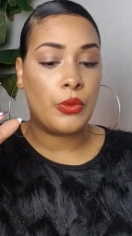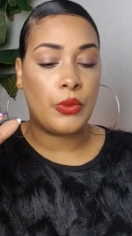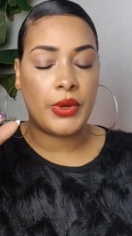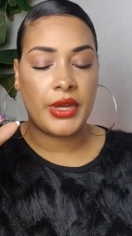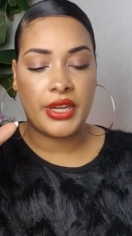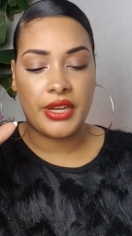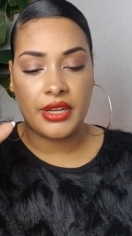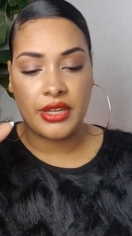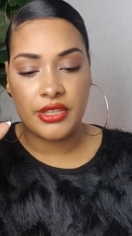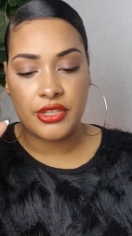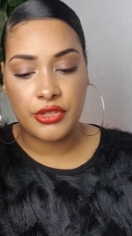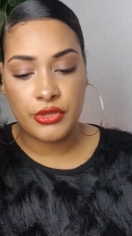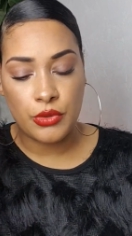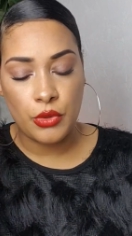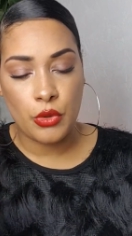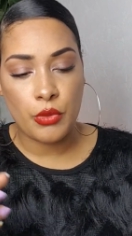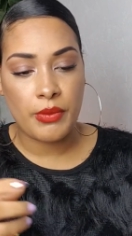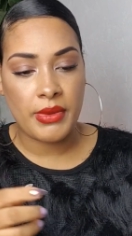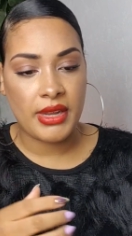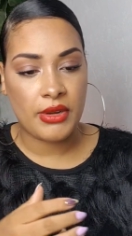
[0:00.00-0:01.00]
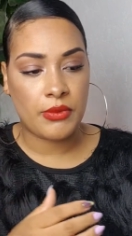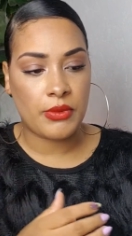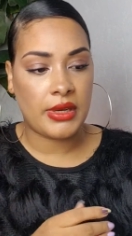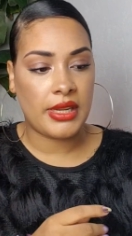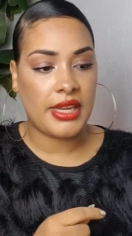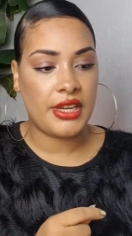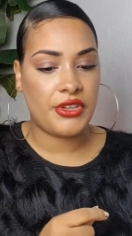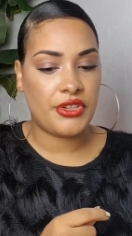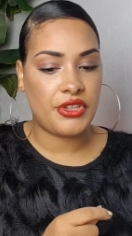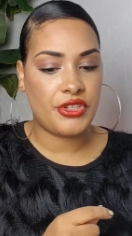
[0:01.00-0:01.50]
with a soulmate
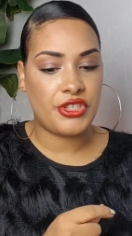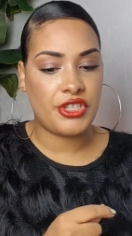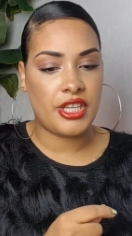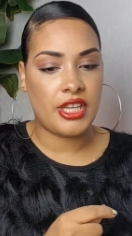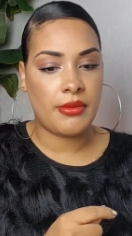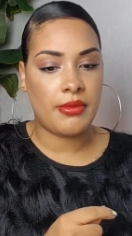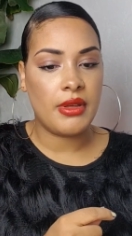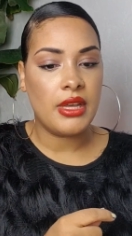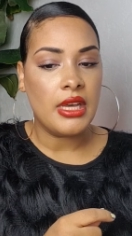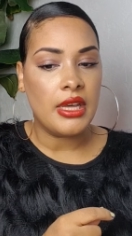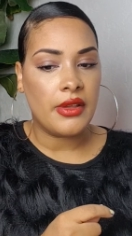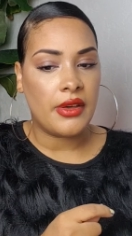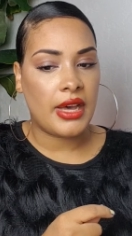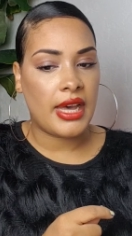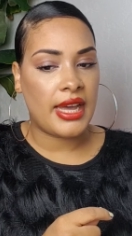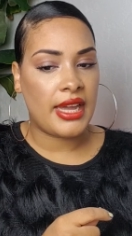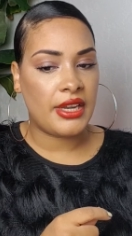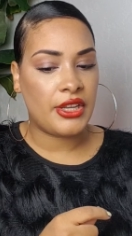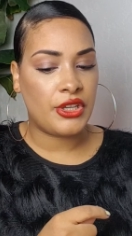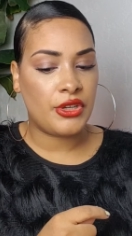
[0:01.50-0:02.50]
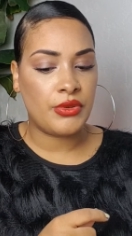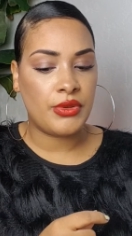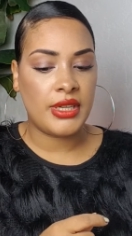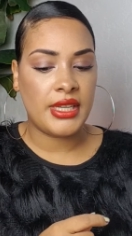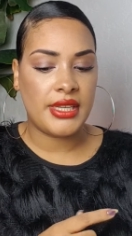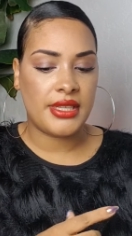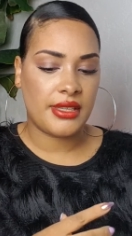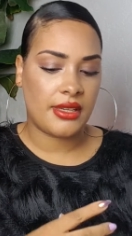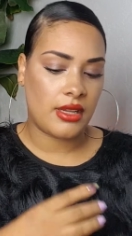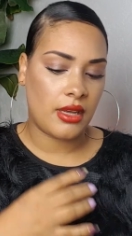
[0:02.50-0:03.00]
relationship, and you
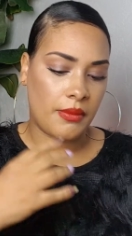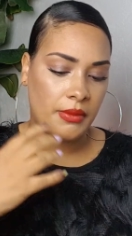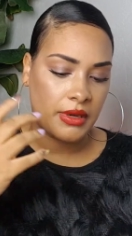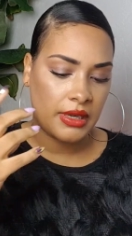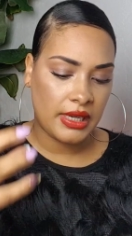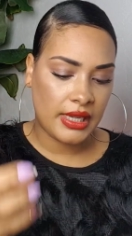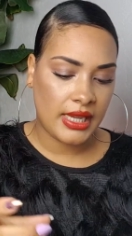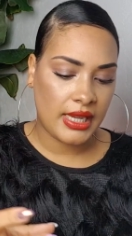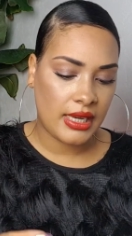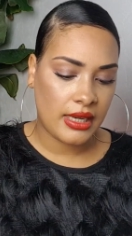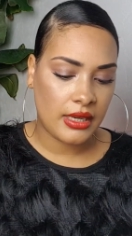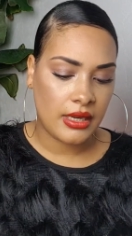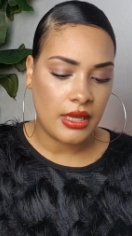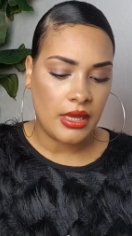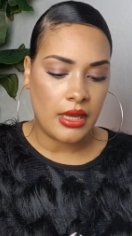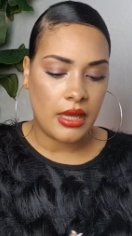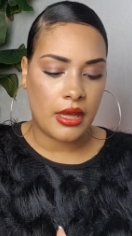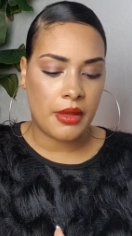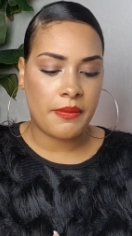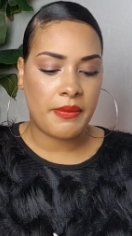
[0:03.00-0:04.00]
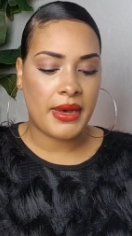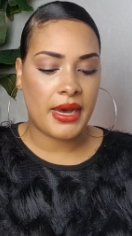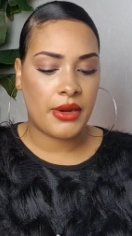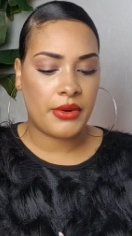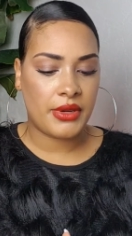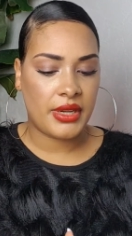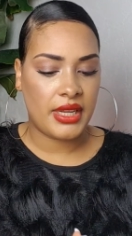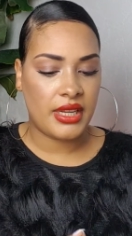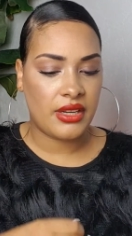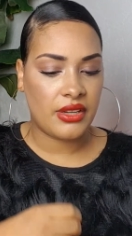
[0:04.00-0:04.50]
need to come clean
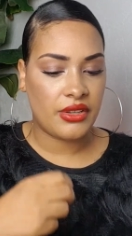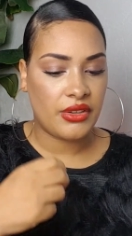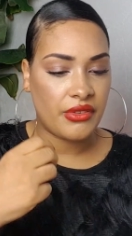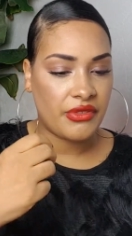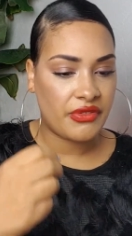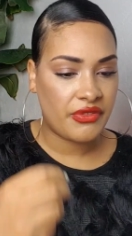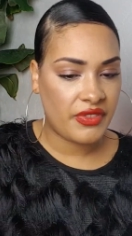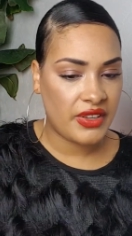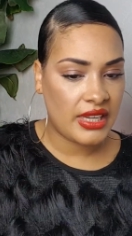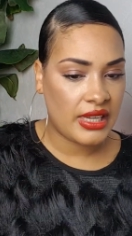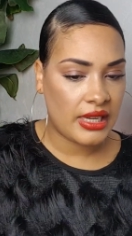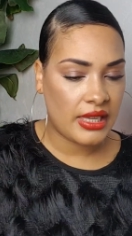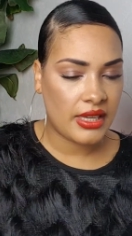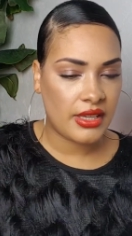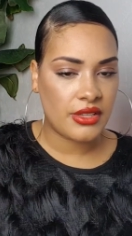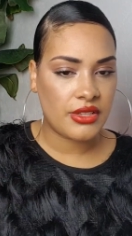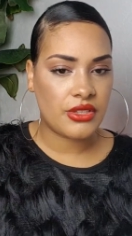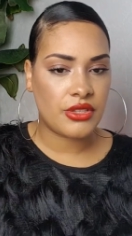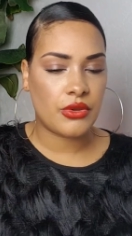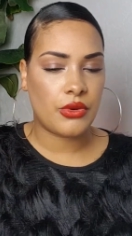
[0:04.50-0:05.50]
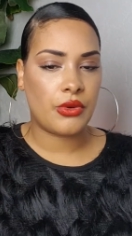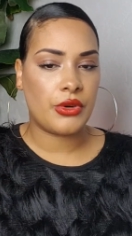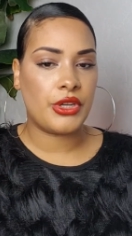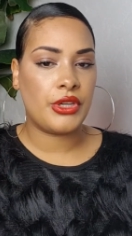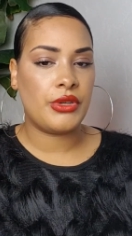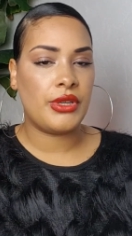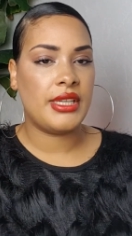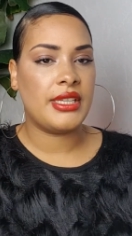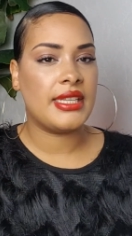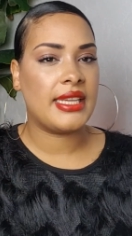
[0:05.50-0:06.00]
about either your feelings or
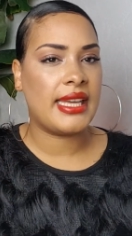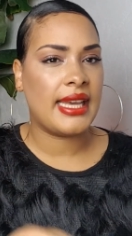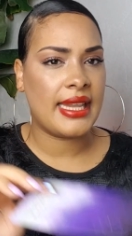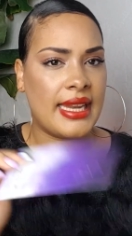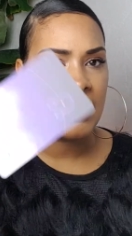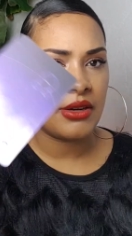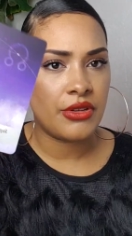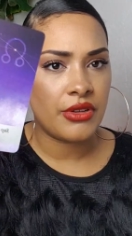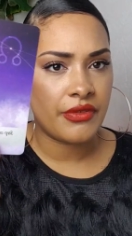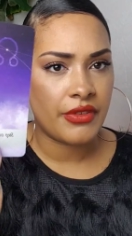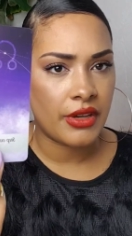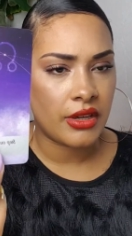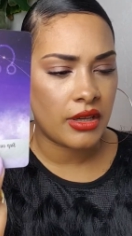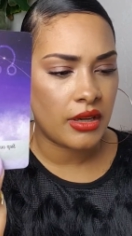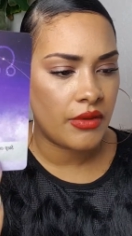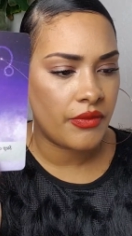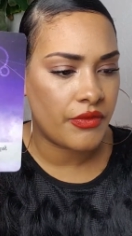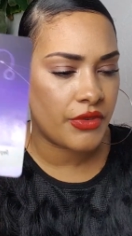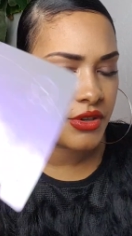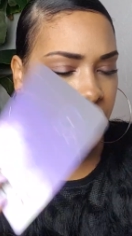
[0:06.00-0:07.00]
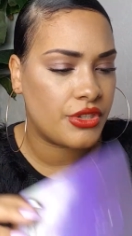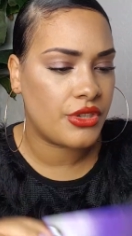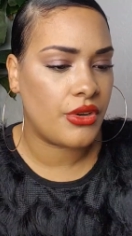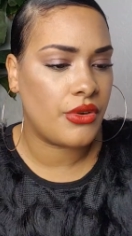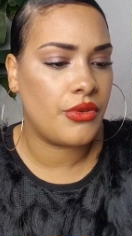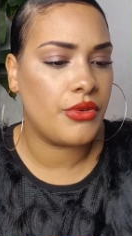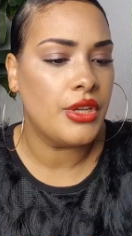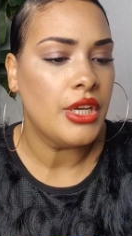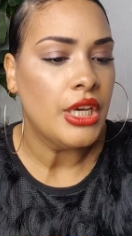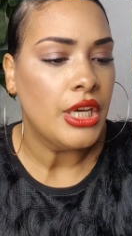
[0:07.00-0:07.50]
you need to get out of your comfort
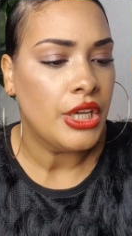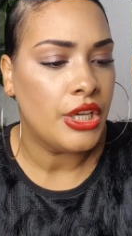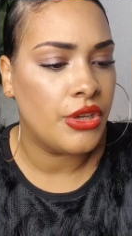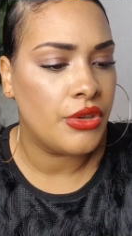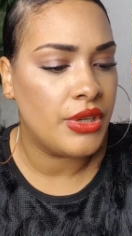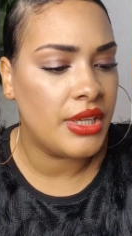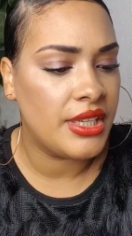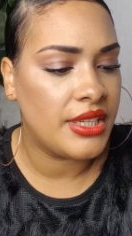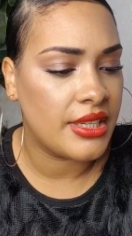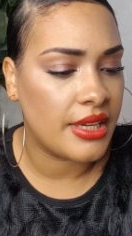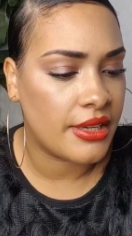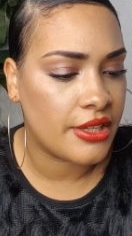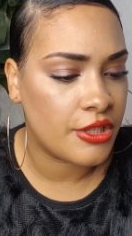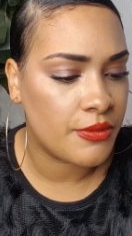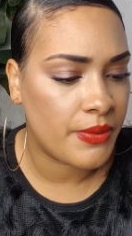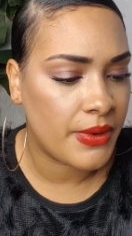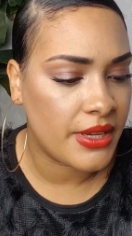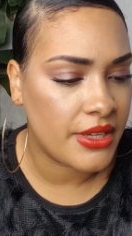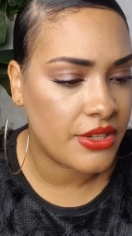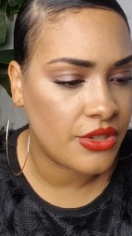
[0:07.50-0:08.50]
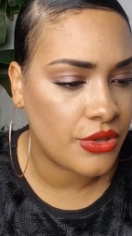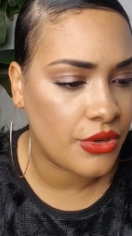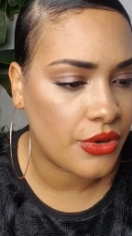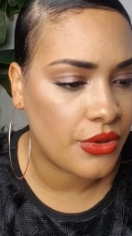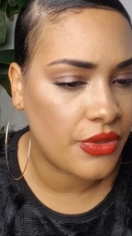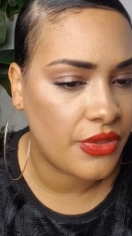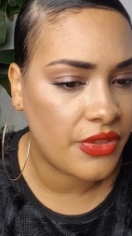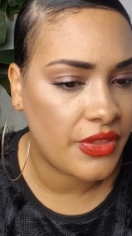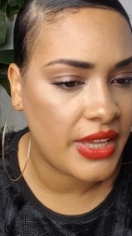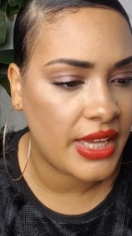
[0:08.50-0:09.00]
zone. You need to express
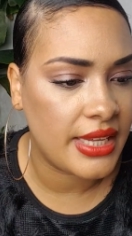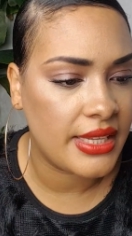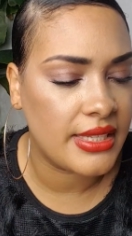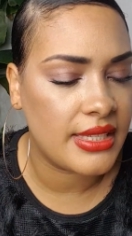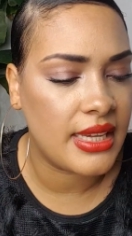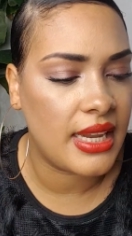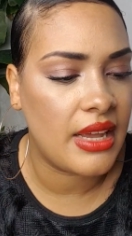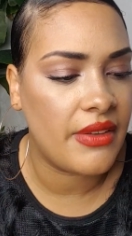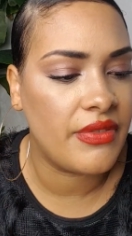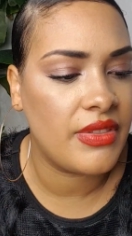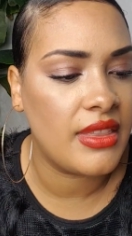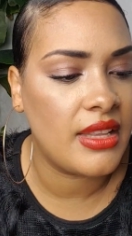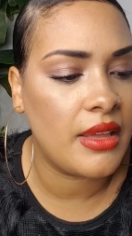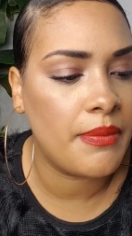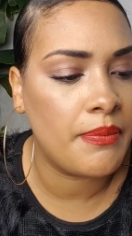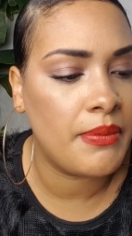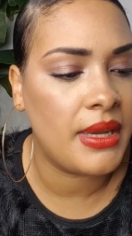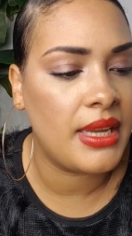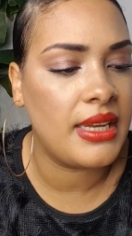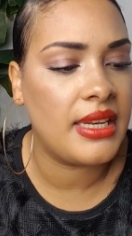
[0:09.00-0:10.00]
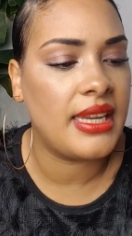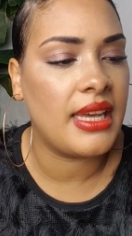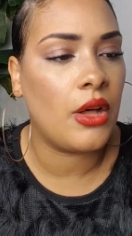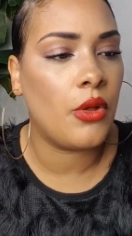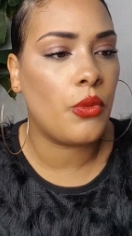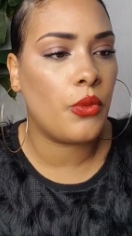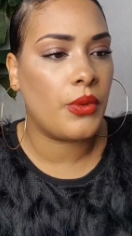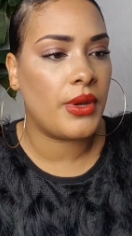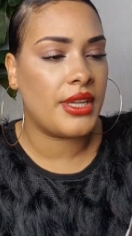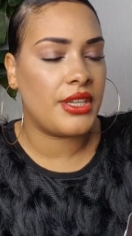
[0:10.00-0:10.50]
certain things that have not been
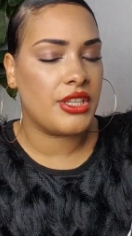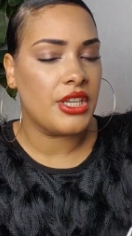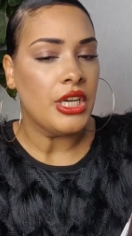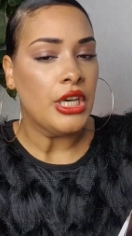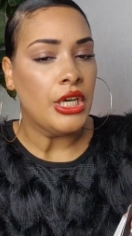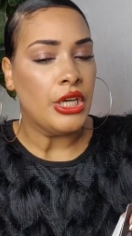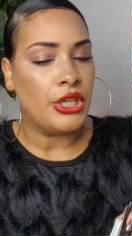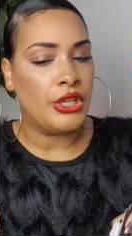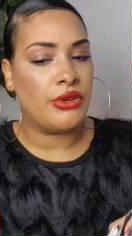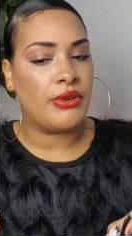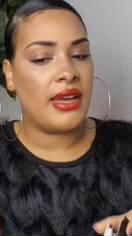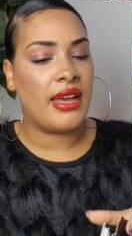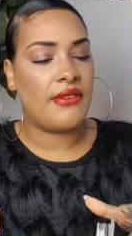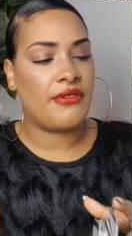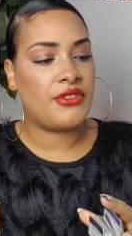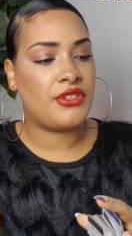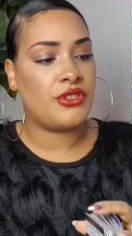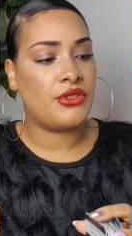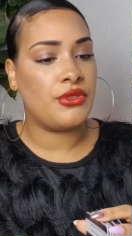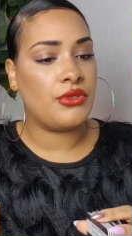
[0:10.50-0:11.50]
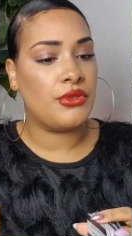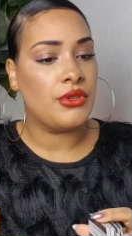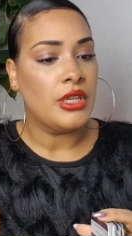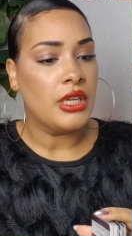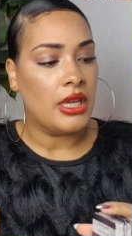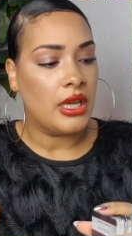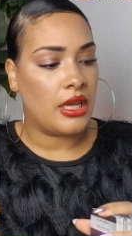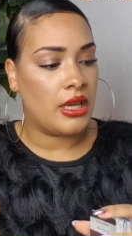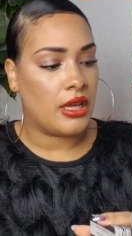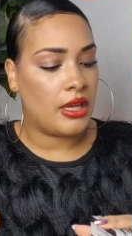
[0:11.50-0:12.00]
dealt with. You have to
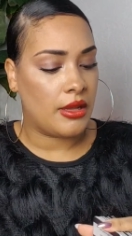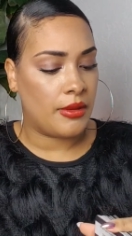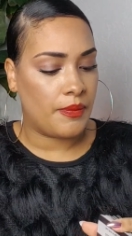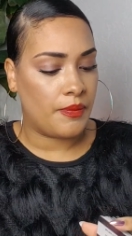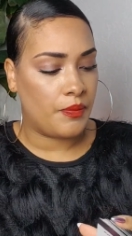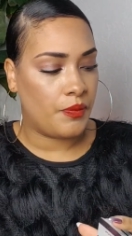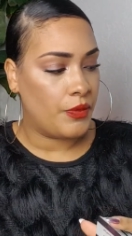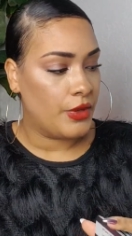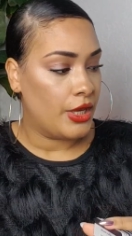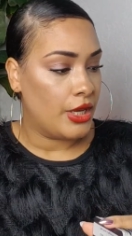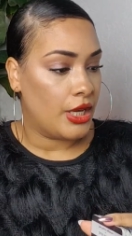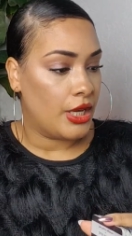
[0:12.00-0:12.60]
um,